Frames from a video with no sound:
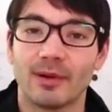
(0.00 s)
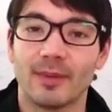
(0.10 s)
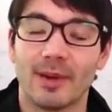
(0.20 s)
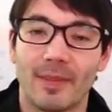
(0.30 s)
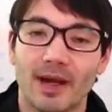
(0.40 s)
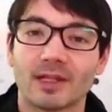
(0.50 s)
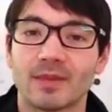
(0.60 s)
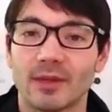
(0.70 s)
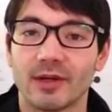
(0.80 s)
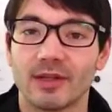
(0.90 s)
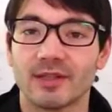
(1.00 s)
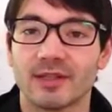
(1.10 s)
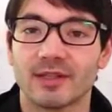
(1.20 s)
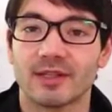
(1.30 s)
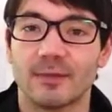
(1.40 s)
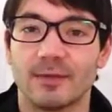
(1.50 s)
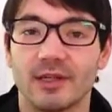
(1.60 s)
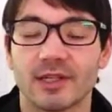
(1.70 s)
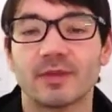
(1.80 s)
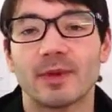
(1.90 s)
bit about my experience and some of
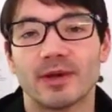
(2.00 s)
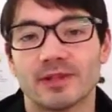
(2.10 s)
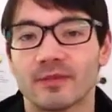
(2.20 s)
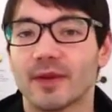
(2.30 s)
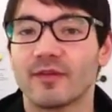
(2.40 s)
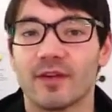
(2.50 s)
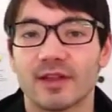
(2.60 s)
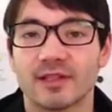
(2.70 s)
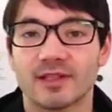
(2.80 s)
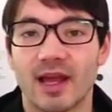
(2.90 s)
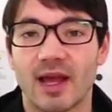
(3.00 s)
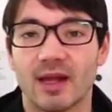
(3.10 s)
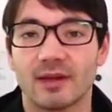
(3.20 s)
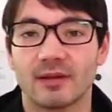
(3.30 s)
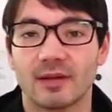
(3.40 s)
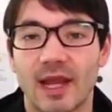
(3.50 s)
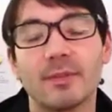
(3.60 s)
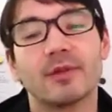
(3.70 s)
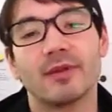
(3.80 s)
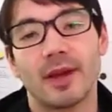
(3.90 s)
the experience of my friends that
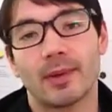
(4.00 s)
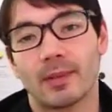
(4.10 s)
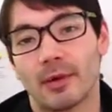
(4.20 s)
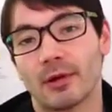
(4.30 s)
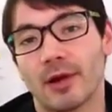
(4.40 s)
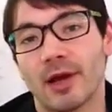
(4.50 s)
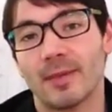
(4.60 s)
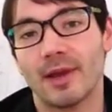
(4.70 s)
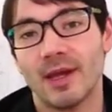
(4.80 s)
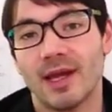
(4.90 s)
came through the EPIK program